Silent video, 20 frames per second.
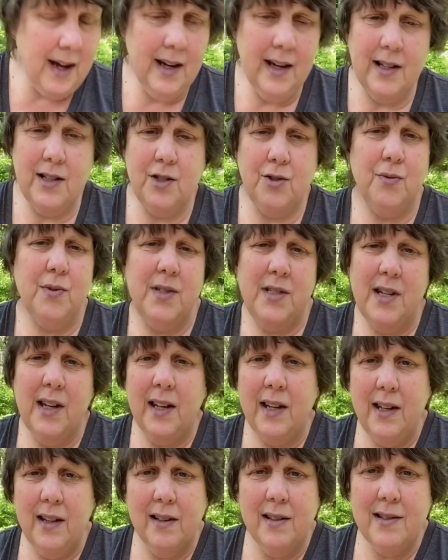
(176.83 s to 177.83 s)
it's
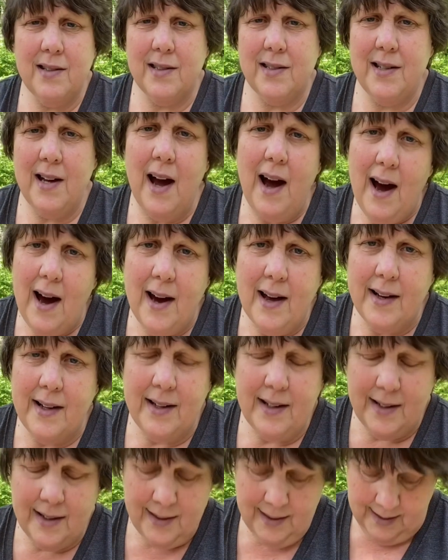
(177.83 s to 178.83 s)
ridiculous to add
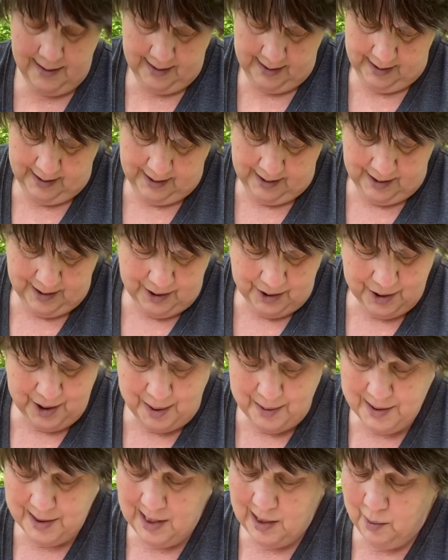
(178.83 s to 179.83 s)
it. So I
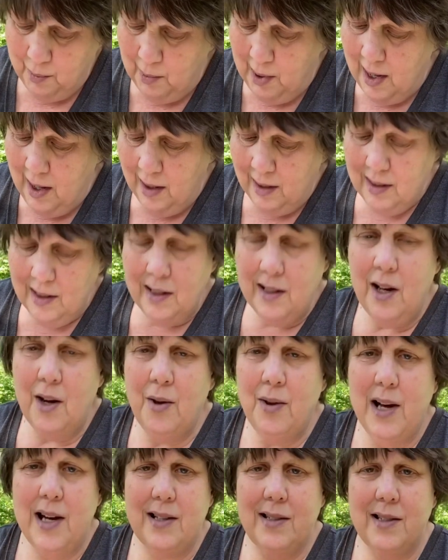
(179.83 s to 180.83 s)
was thinking, well,
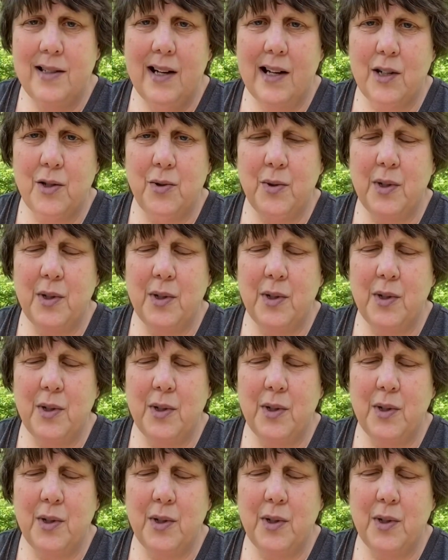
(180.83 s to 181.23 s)
that's an extra